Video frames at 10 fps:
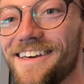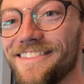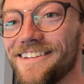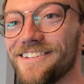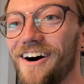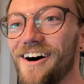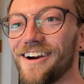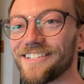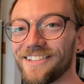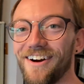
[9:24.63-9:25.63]
the
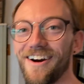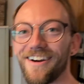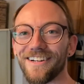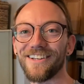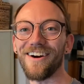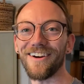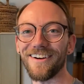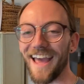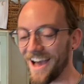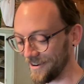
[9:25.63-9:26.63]
dogs are
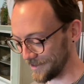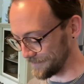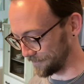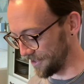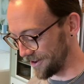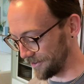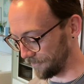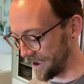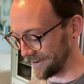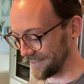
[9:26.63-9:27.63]
tuckered out. We've been running
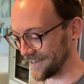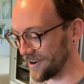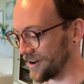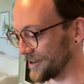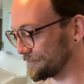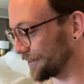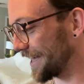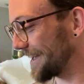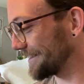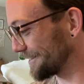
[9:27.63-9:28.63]
around in the yard
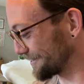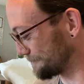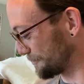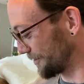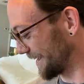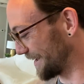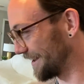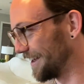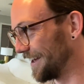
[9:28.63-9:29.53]
playing this morning.